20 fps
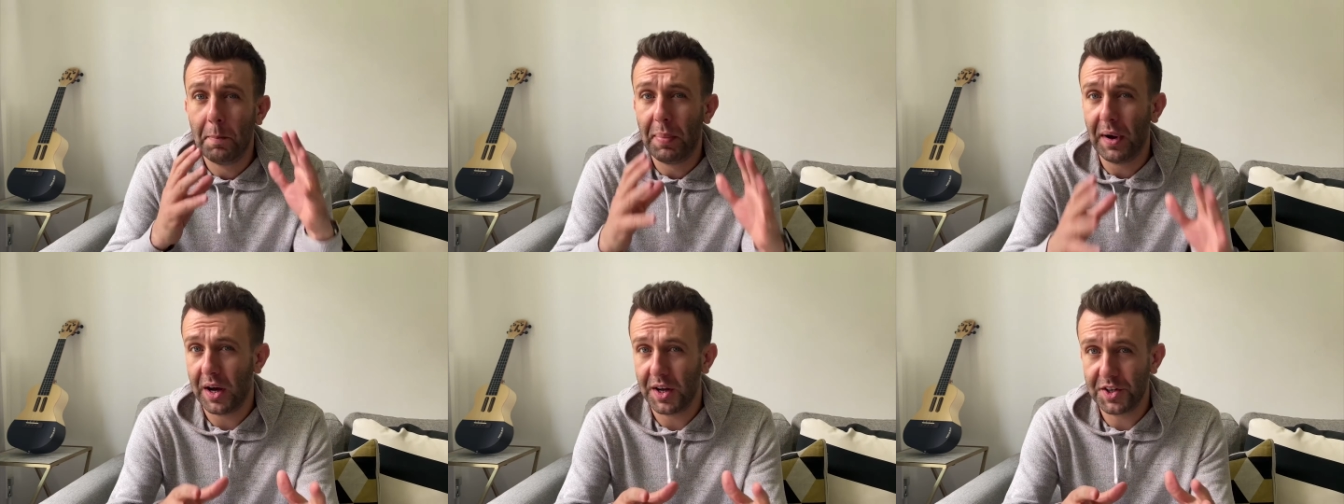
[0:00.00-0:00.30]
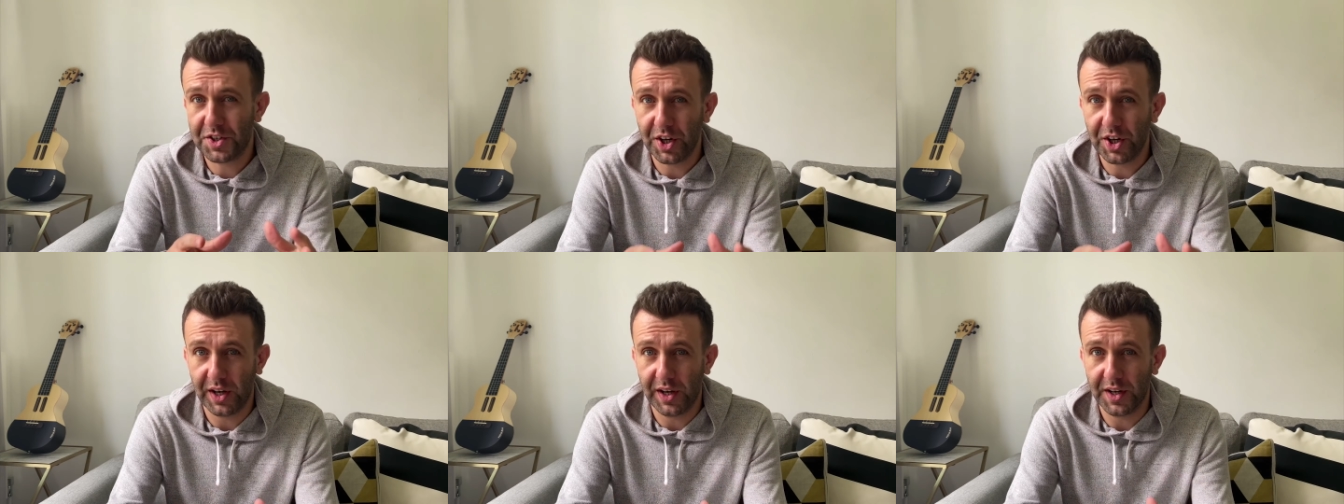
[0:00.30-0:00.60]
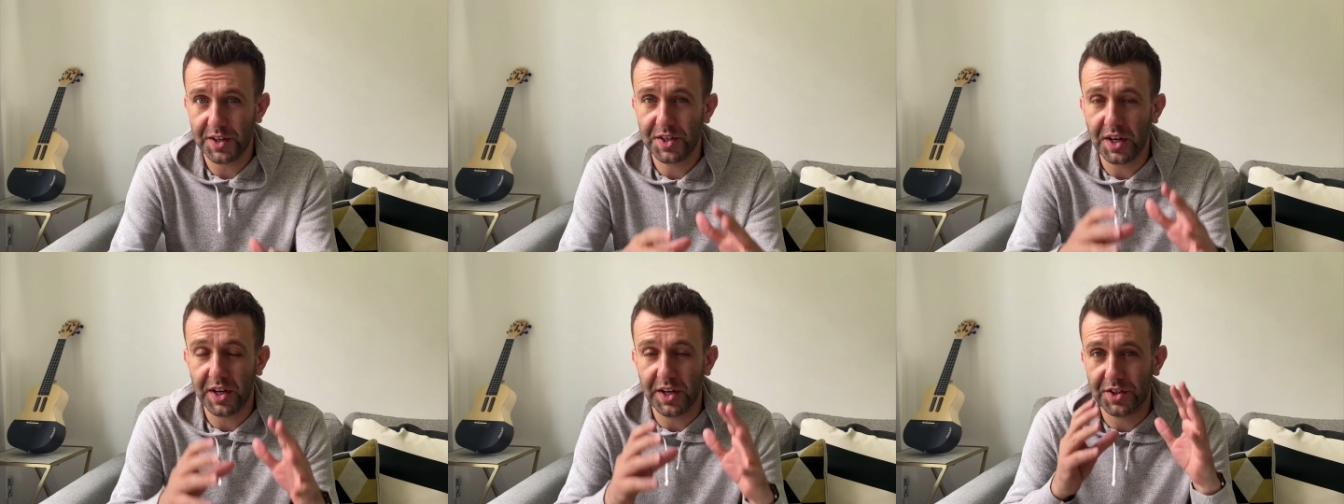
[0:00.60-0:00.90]
Bar
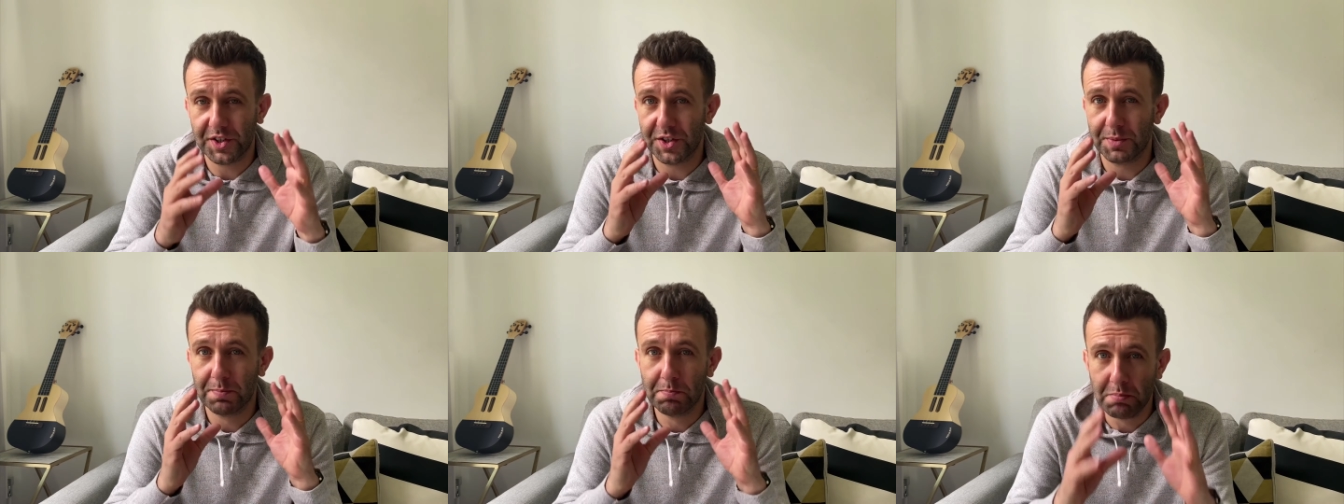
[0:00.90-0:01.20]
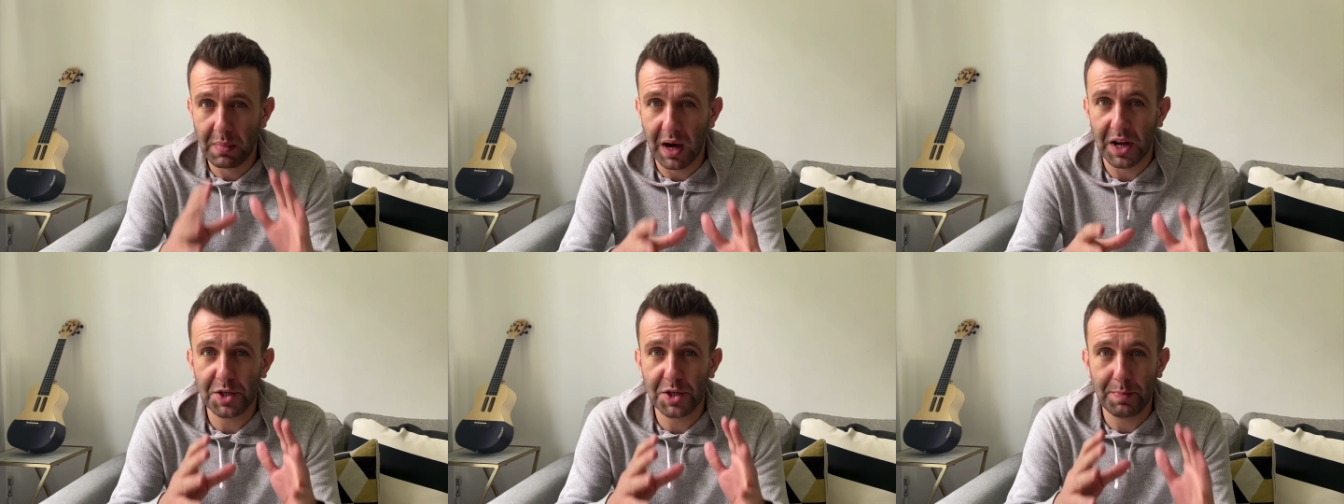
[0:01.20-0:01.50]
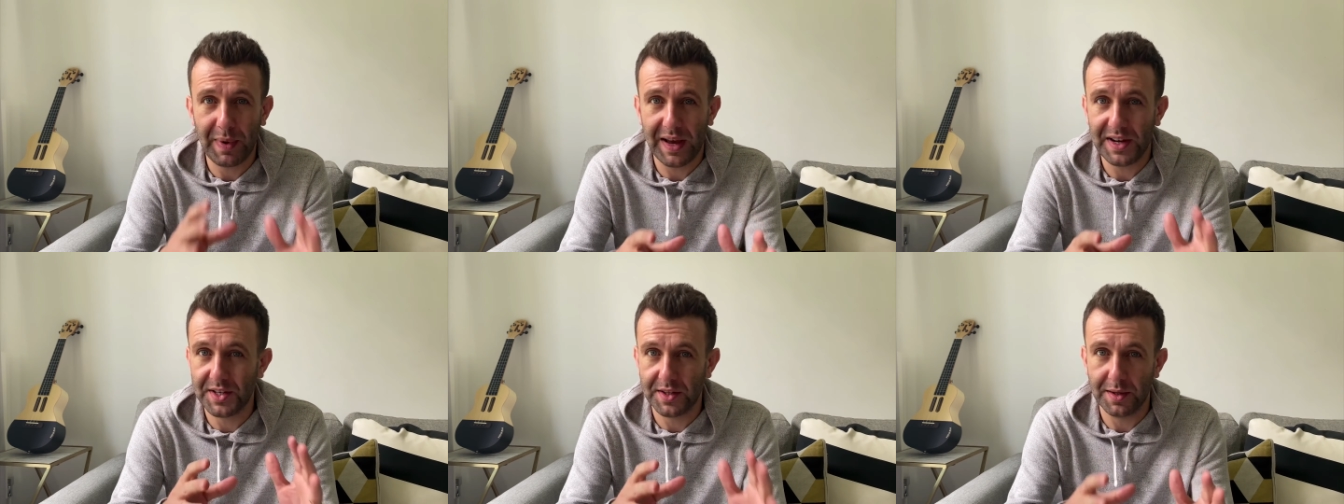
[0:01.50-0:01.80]
charts are just much
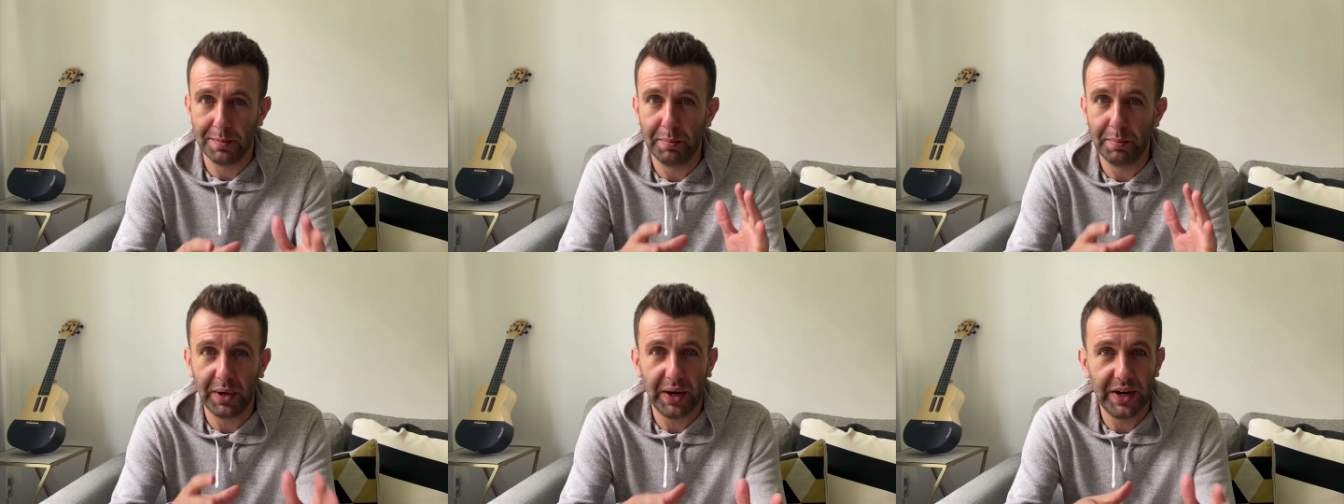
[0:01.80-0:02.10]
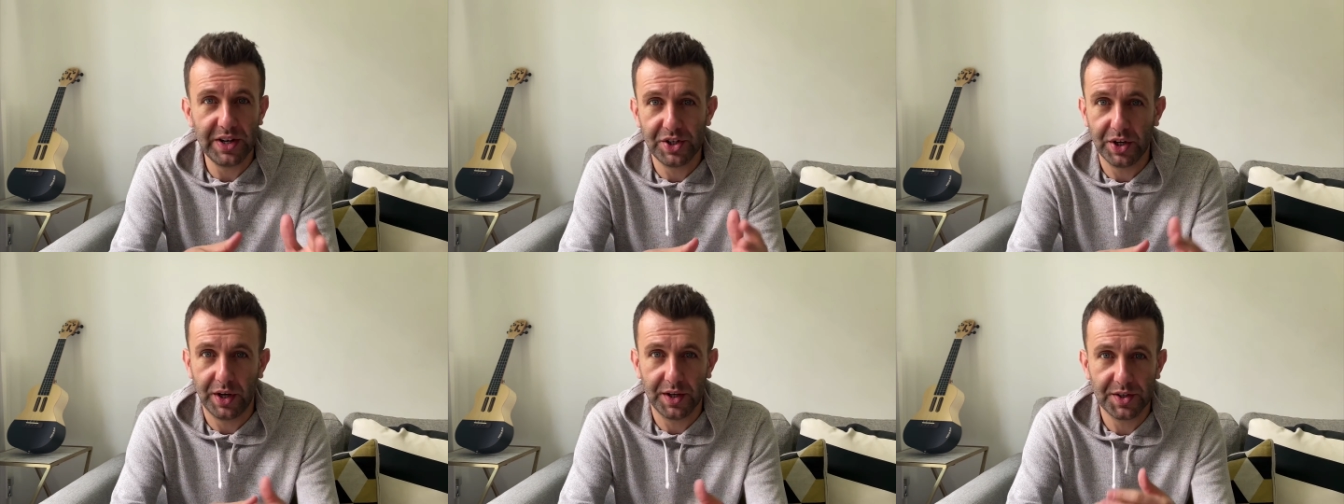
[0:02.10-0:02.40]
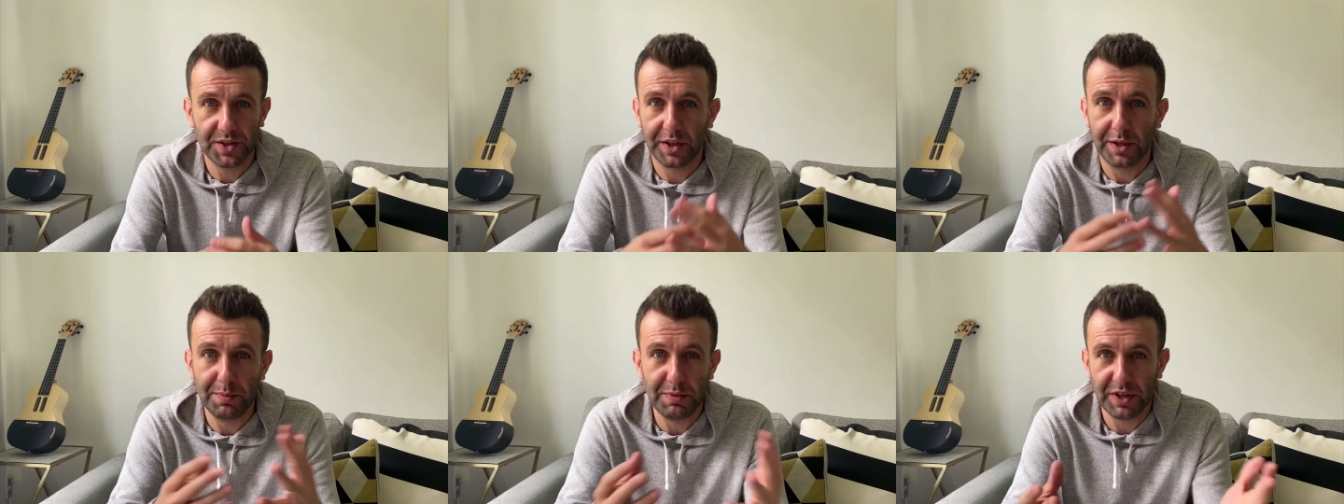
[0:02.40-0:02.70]
better than pie
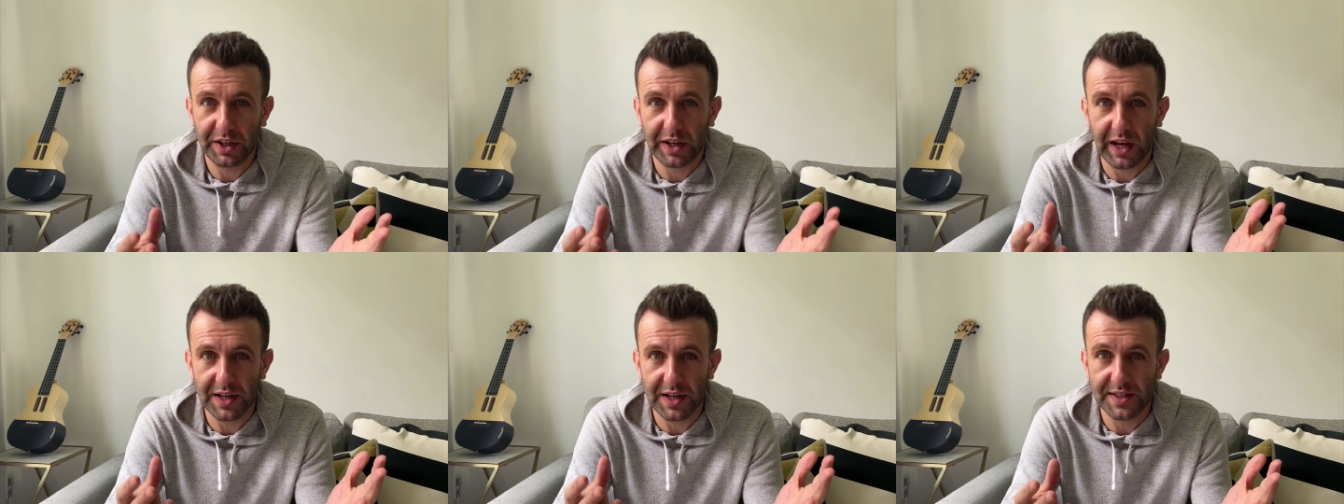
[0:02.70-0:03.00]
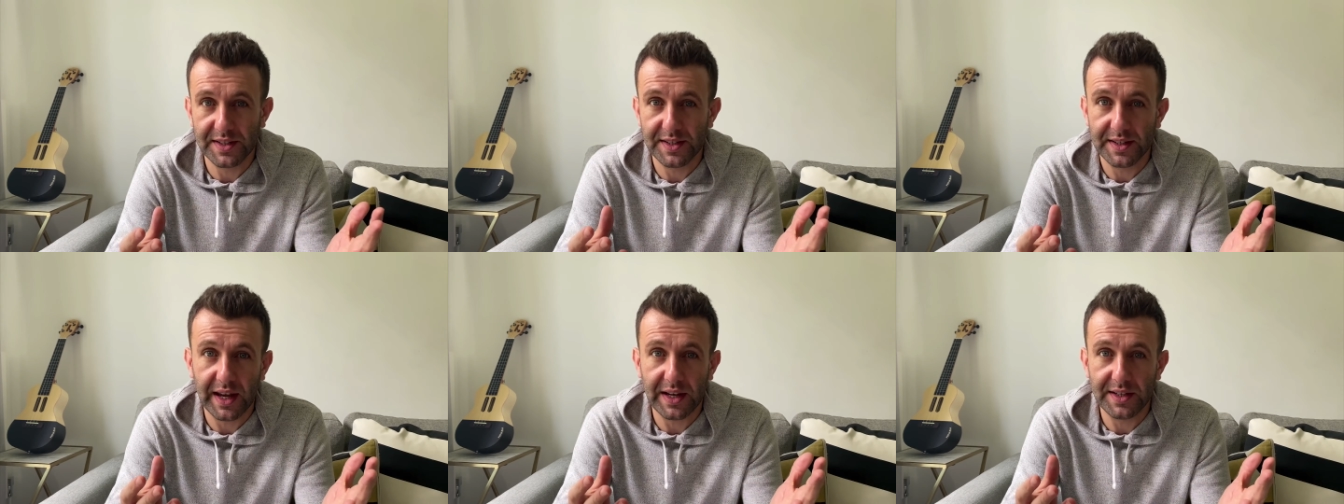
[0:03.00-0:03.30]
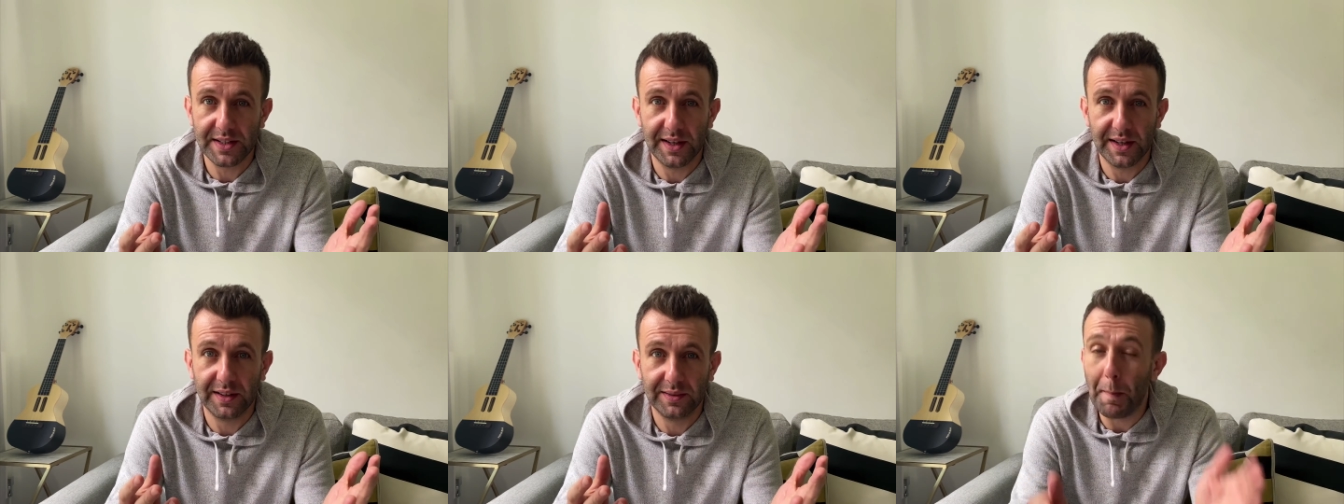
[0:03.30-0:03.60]
charts for communicating
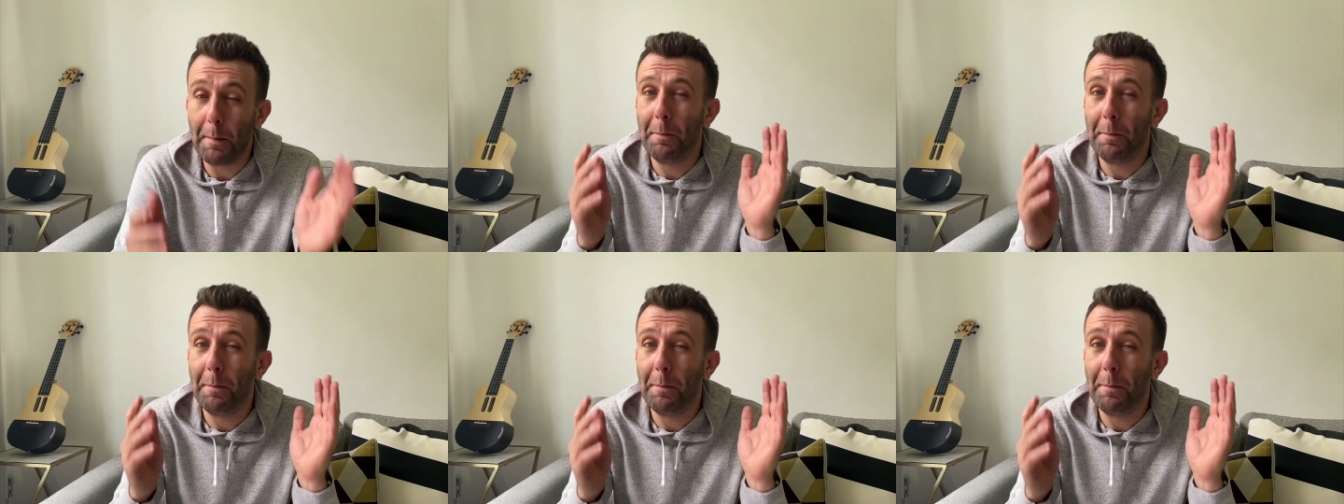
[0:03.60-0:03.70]
data.